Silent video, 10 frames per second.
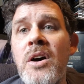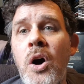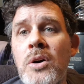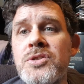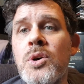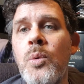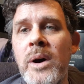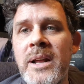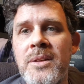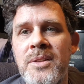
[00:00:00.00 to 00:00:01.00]
Also,
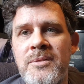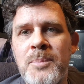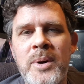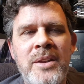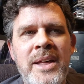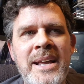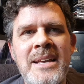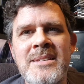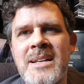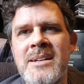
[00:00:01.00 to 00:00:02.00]
one other important thing
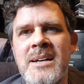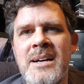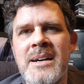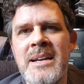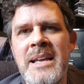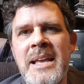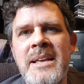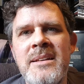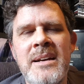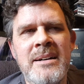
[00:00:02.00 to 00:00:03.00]
is
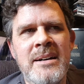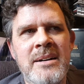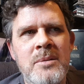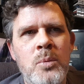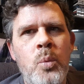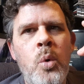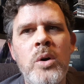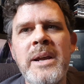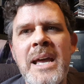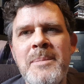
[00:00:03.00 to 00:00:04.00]

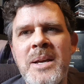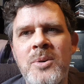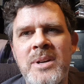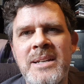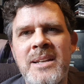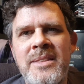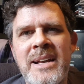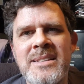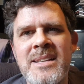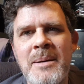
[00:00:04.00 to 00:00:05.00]
wargaming-oriented
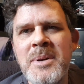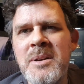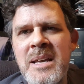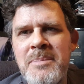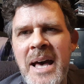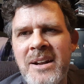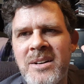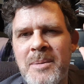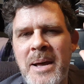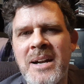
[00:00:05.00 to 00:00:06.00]
things. I'm going to keep that
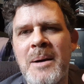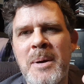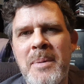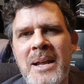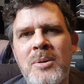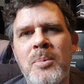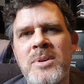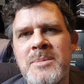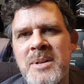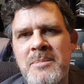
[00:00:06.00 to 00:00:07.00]
on Command Combat Battle
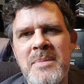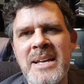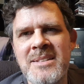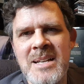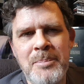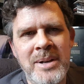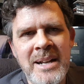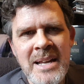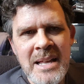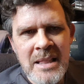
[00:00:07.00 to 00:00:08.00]
Reports. I'm going to make it separate.
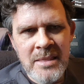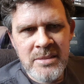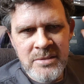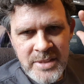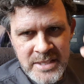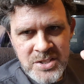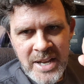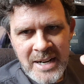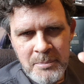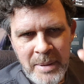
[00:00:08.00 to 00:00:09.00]
This
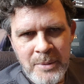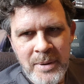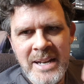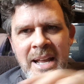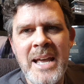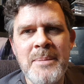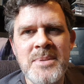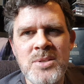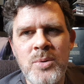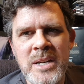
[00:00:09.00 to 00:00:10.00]
channel, Bandwagon
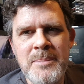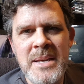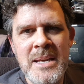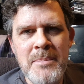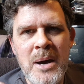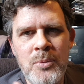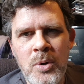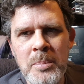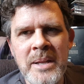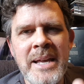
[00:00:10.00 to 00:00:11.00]
Games, is going to be about
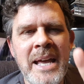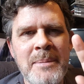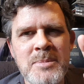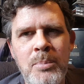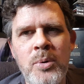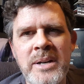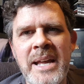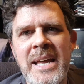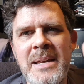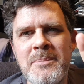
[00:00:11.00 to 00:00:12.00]
role-playing games, board
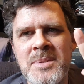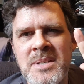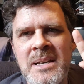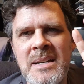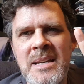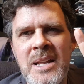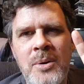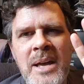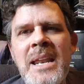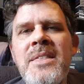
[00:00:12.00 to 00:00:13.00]
games,
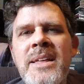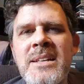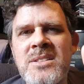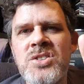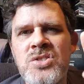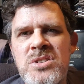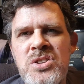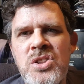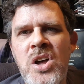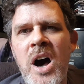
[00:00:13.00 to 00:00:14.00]
anything that's just
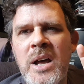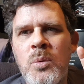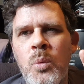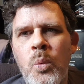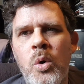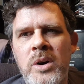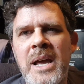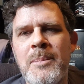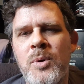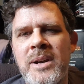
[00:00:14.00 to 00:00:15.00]
not
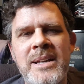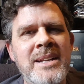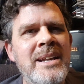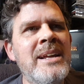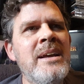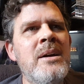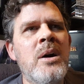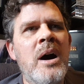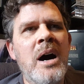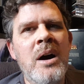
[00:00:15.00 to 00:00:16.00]
wargame-oriented.
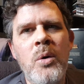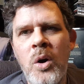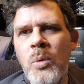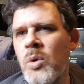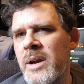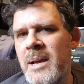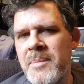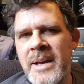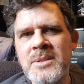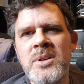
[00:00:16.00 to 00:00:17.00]
All
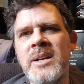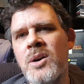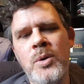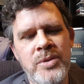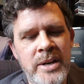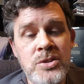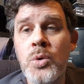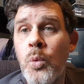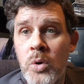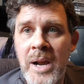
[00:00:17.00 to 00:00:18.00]
wargame things are going to go over there.
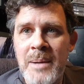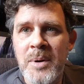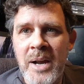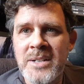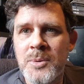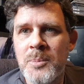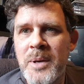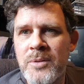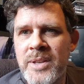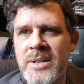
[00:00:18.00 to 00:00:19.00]
So Warhammer actually will
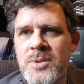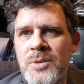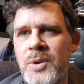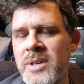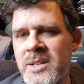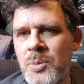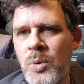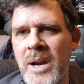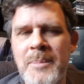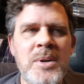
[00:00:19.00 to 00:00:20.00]
be over there. So if you're into
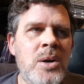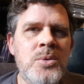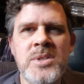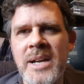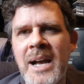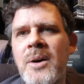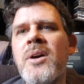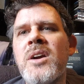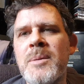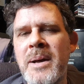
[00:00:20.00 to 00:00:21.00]
Warhammer, go check out
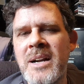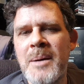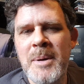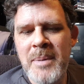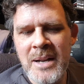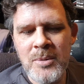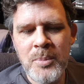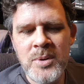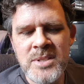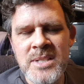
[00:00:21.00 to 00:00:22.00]
our Command Combat Battle
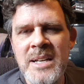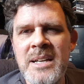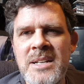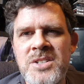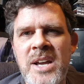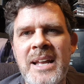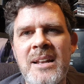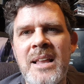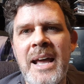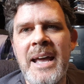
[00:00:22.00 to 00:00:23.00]
Reports
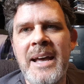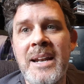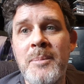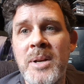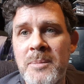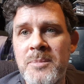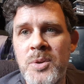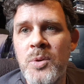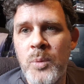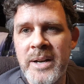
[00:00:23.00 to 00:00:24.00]
channel. And I'm going to
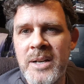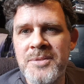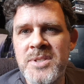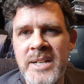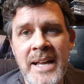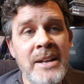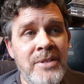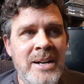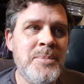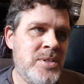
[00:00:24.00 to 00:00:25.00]
do the Wood Elves today. In
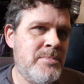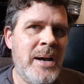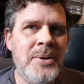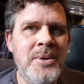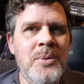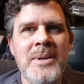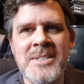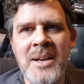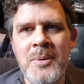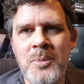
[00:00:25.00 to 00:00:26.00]
fact, I'm just about to
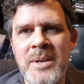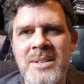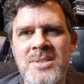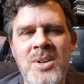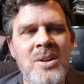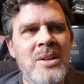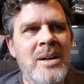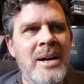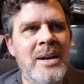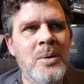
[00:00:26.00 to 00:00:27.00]
once I
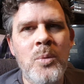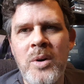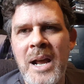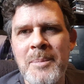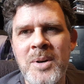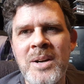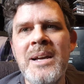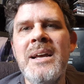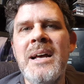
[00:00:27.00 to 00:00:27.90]
reinstall Warhammer.